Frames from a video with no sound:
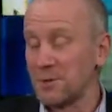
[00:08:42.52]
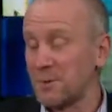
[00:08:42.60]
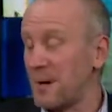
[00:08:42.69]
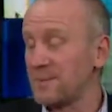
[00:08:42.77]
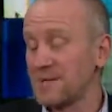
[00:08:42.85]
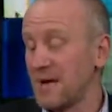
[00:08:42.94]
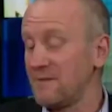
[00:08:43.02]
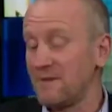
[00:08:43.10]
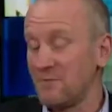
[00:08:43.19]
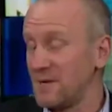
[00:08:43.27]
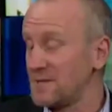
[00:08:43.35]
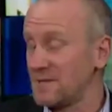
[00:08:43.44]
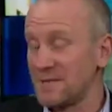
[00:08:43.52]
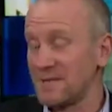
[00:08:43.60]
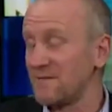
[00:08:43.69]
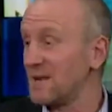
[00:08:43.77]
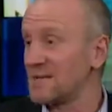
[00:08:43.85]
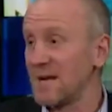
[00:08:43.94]
Trump saving Western
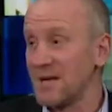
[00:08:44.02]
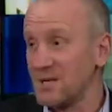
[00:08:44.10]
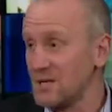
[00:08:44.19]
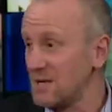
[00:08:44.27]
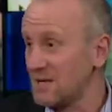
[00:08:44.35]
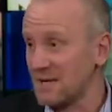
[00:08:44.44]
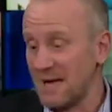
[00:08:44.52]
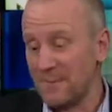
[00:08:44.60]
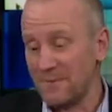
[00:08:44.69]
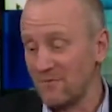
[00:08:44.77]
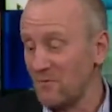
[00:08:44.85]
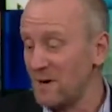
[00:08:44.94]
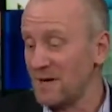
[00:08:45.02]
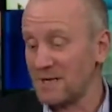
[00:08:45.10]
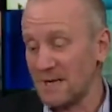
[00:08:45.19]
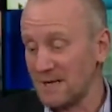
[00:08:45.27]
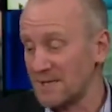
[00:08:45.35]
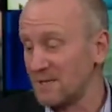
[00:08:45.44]
civilization in a couple of weeks.
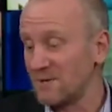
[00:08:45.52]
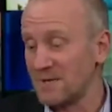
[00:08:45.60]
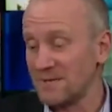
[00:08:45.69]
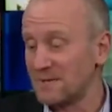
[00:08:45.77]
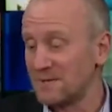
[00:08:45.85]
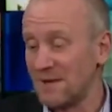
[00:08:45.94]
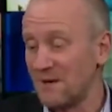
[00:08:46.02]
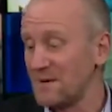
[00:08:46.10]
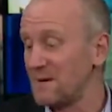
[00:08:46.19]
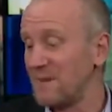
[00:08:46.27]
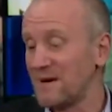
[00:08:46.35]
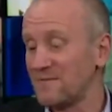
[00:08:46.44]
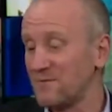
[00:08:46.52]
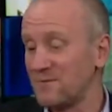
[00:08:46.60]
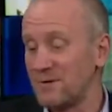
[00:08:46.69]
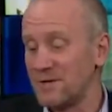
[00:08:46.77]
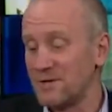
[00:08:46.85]
I'll still go into bat for Rudy